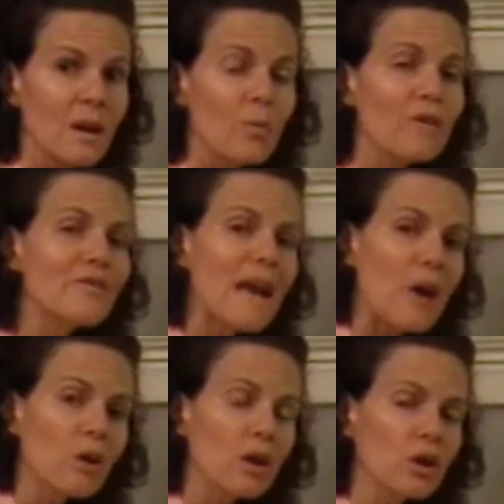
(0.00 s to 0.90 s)
We've
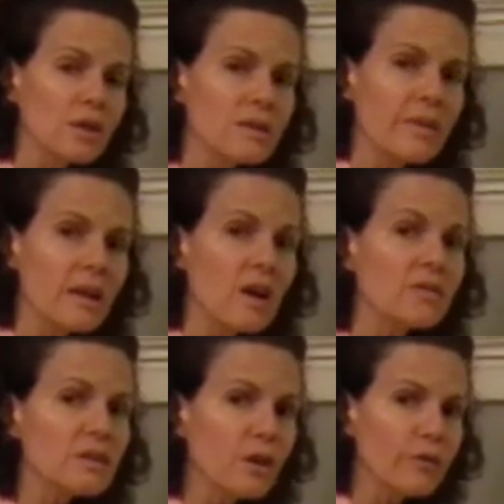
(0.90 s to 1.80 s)
now cooked the
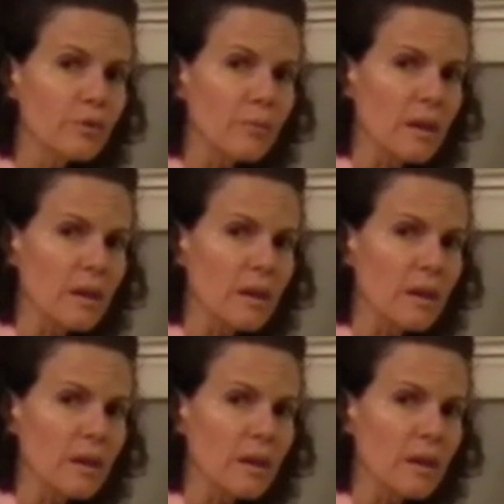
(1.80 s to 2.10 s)
unsulfured